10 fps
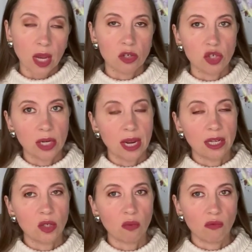she
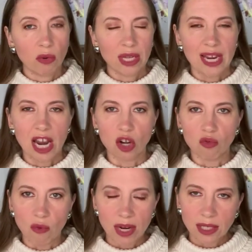gets really
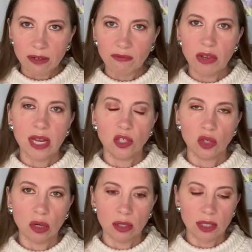aggressive in
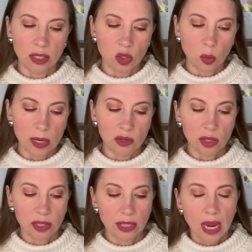certain
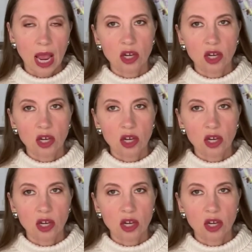situations.